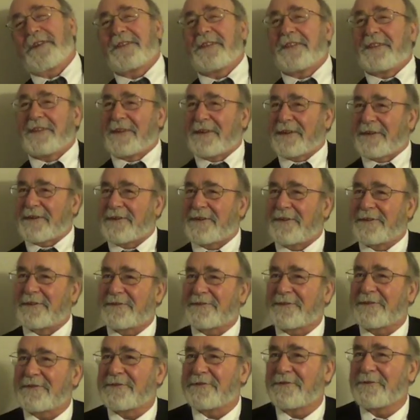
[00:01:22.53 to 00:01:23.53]
whether they're
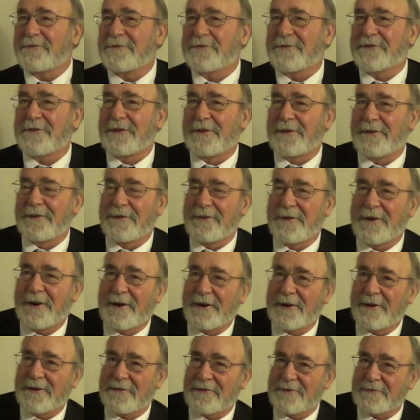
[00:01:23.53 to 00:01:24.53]
constitutional or
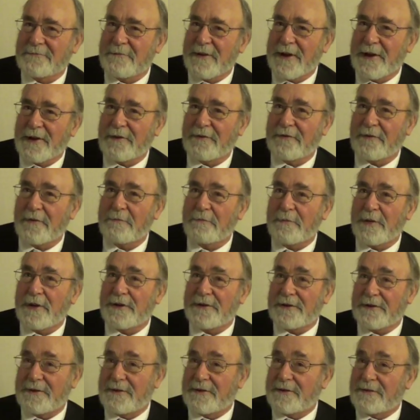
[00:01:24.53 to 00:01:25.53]
not is a matter of
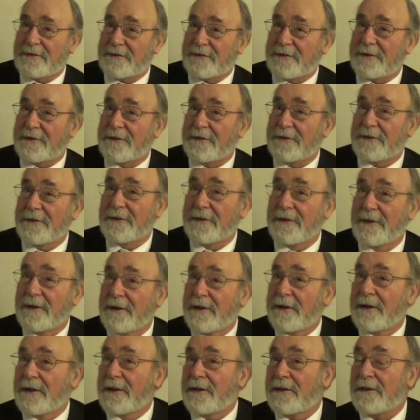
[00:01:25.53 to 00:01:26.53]
opinion, isn't it?
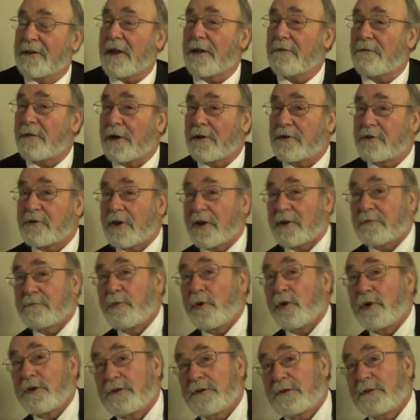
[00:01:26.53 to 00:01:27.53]
They've had
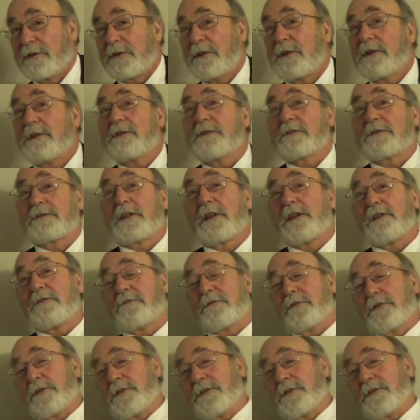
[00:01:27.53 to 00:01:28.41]
checkpoints on the interstate